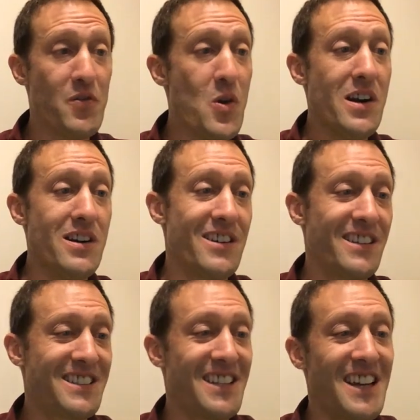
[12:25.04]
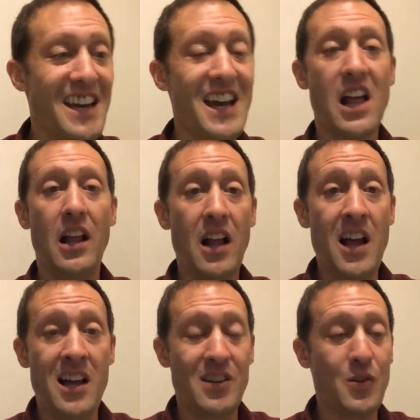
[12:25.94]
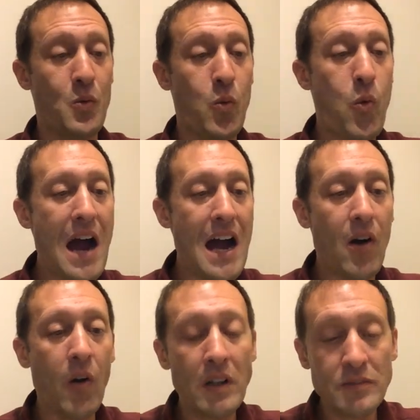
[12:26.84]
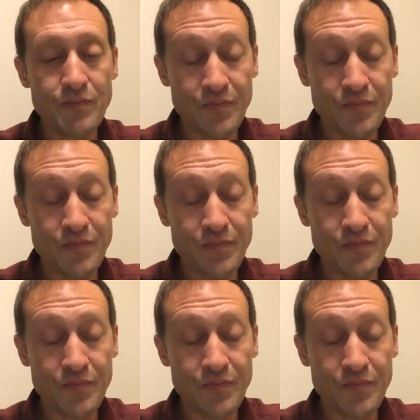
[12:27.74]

it works. oh, wow.